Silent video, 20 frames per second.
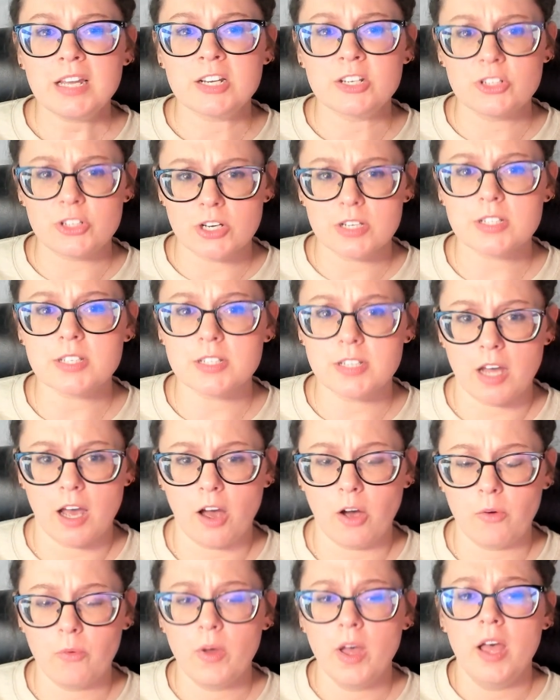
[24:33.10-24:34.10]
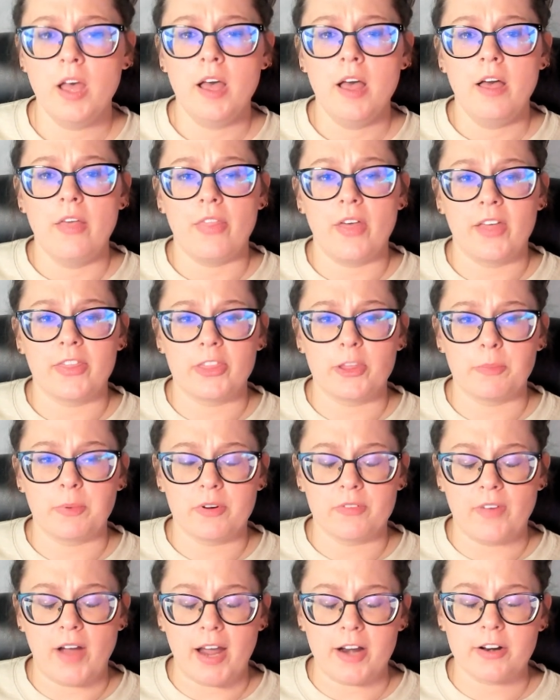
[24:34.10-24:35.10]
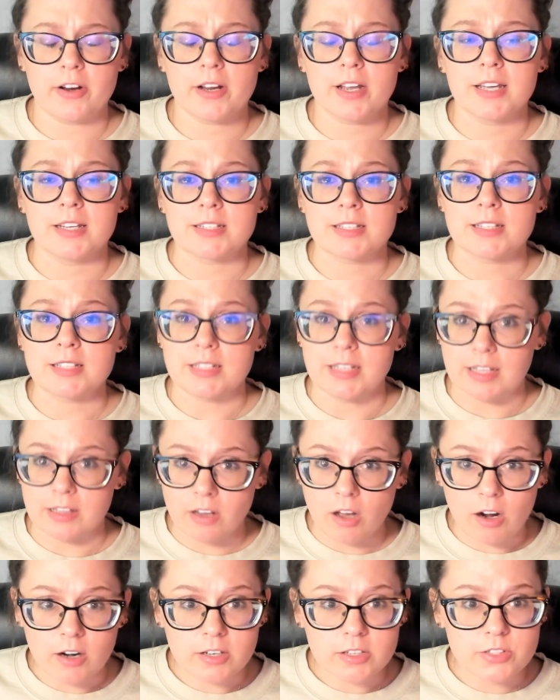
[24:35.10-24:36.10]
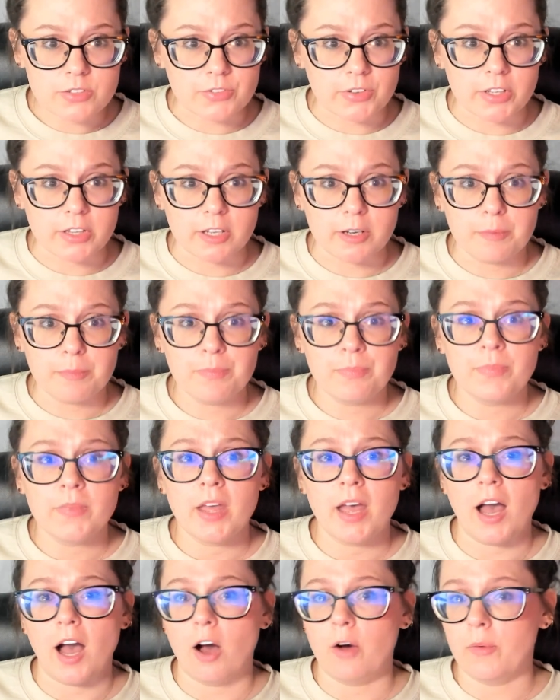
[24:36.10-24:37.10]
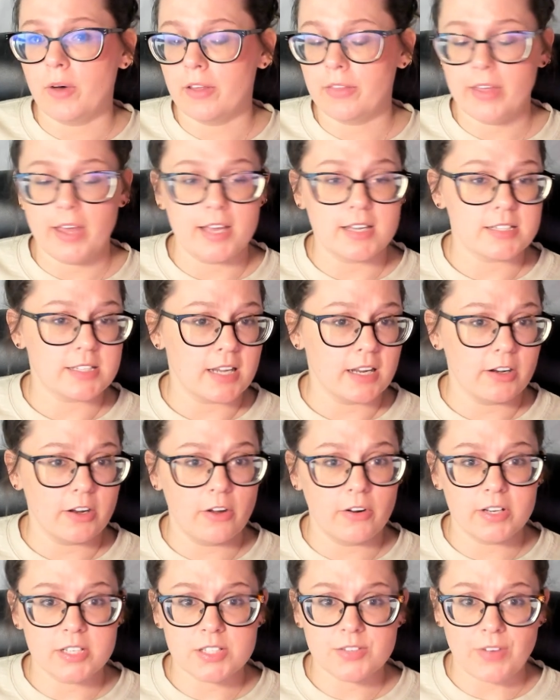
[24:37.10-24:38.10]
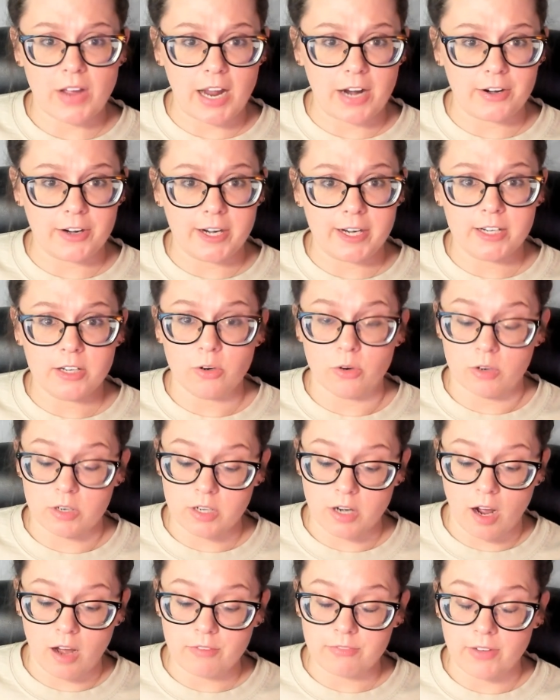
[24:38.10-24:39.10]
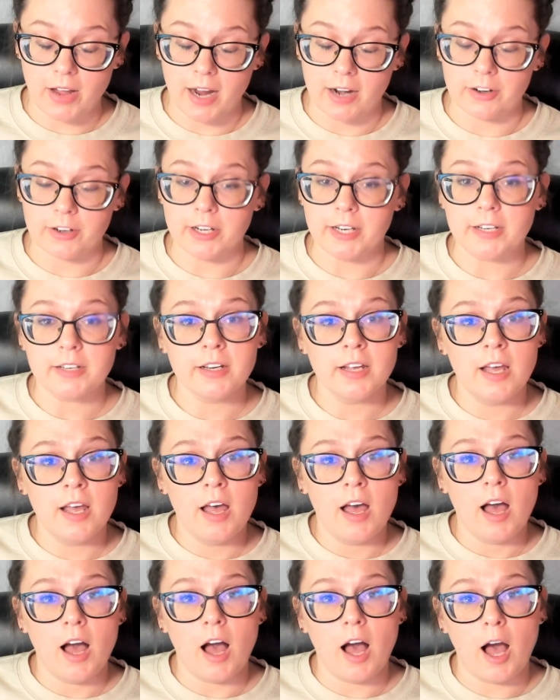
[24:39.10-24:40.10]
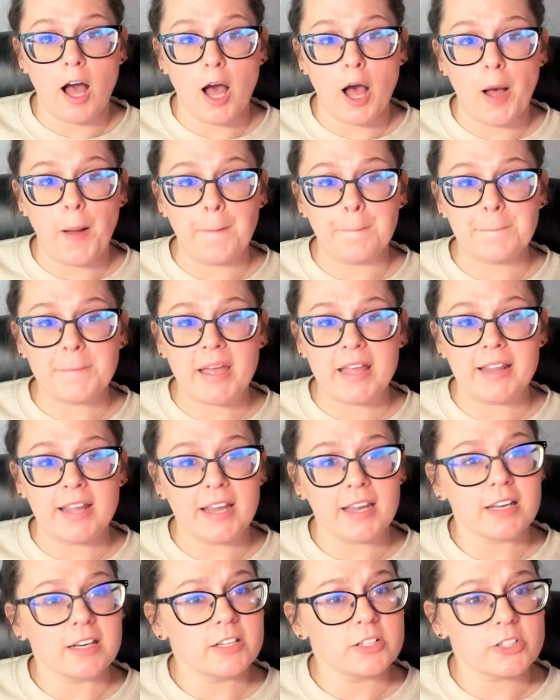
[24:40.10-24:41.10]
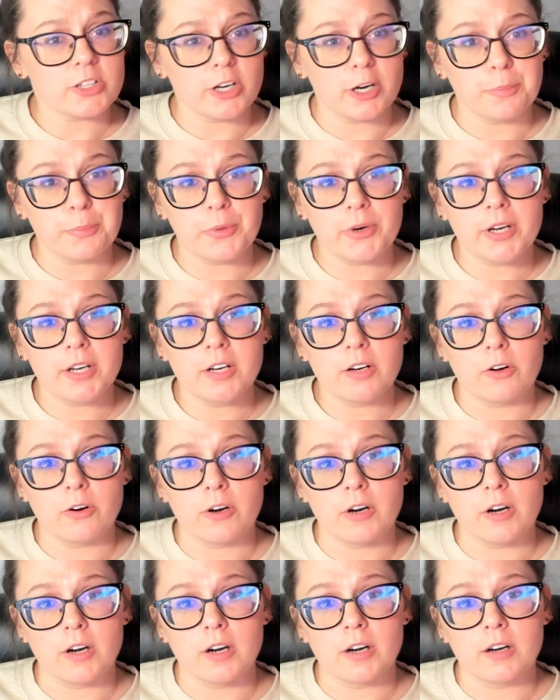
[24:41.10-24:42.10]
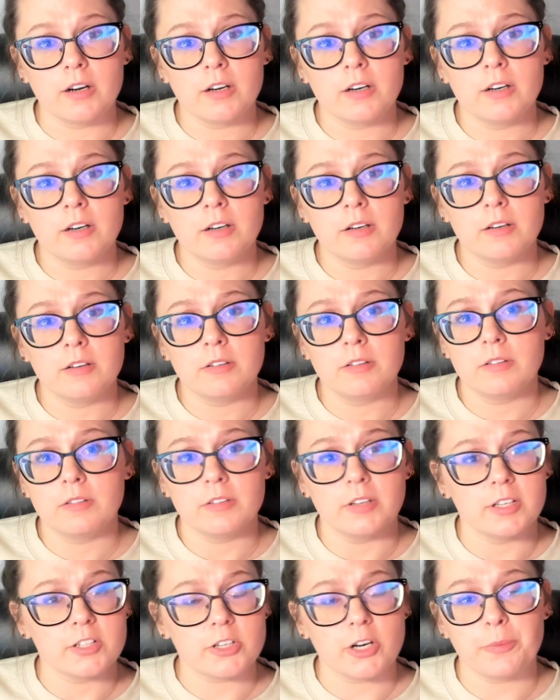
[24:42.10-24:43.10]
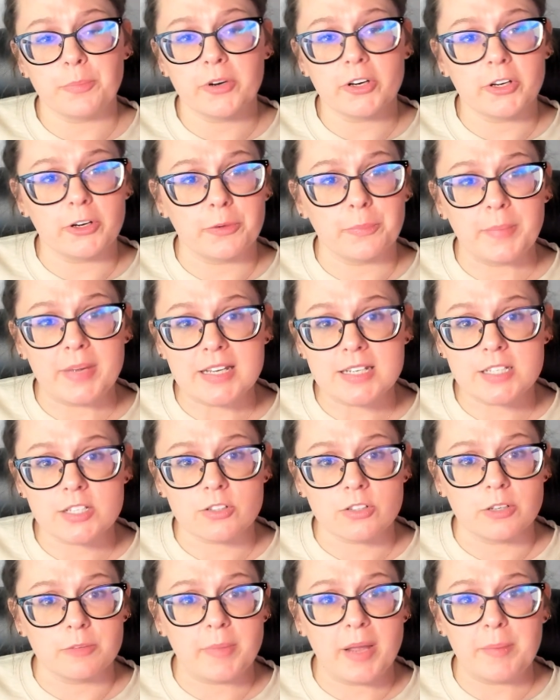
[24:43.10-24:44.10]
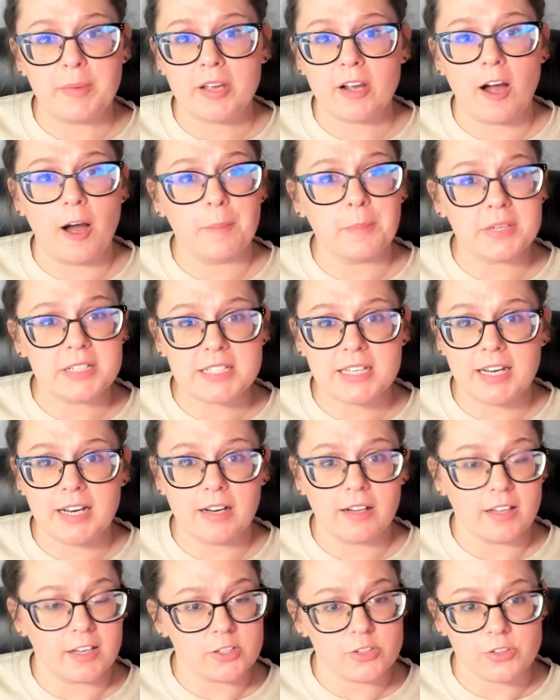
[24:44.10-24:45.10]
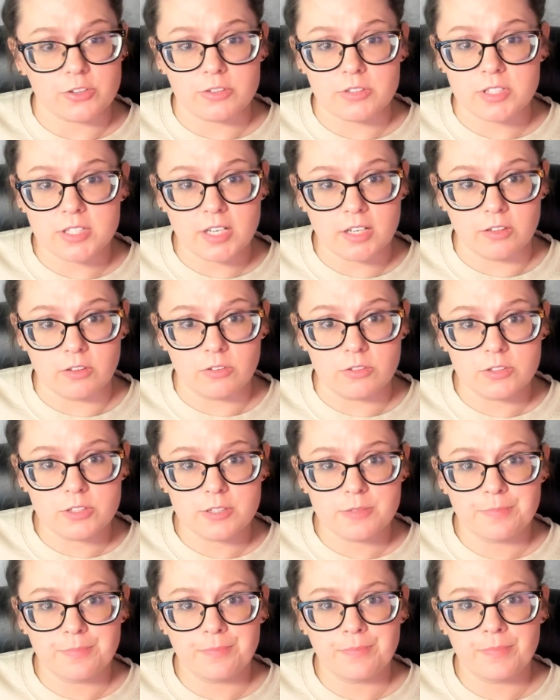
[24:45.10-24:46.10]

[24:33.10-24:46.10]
Just know that the provider can see the heart's rhythm, how well the SA node is firing or not firing, and they can interpret your missed or maybe compensating electrical signals.